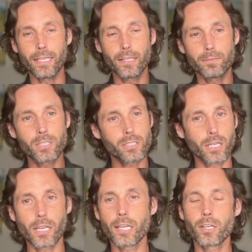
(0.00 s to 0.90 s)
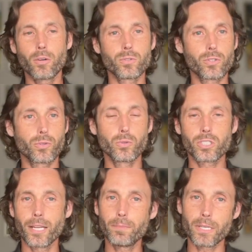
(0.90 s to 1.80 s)
I'm just going to go through
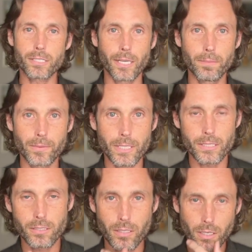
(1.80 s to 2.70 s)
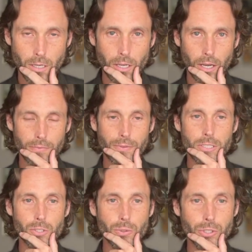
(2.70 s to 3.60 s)
step by step of this, of
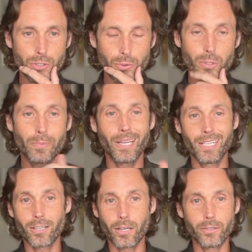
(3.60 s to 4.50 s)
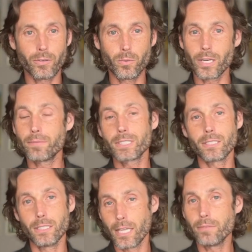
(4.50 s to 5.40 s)
things you can do depending on whatever
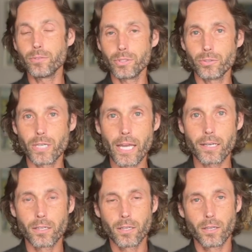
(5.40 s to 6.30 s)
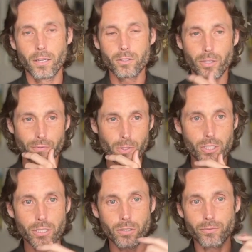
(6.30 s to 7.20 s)
level you are at. So the
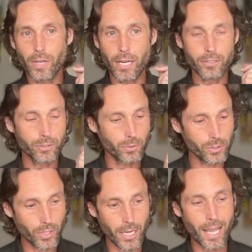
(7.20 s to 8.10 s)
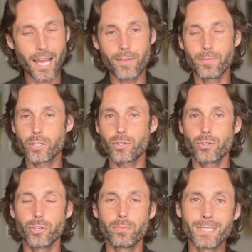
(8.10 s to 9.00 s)
first thing you've got to do is you got to make sure
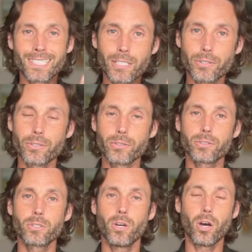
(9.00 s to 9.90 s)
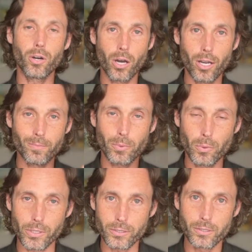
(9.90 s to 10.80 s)
your materials are on
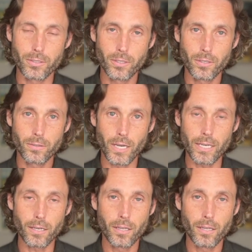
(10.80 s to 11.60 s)
point, right?